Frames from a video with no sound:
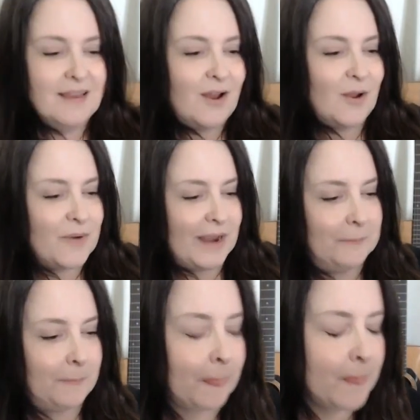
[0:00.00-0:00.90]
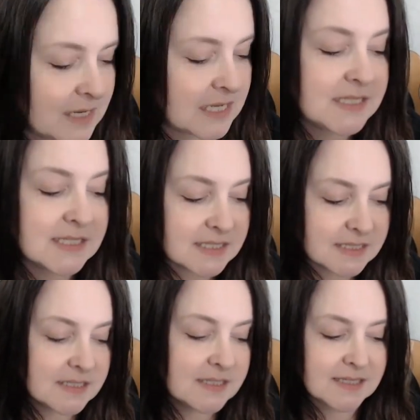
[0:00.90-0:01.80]
All right.
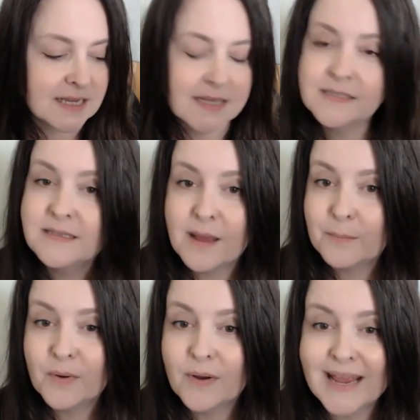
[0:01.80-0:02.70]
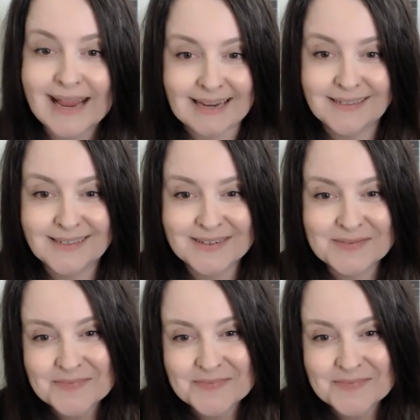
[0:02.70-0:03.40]
Consistency is number 8.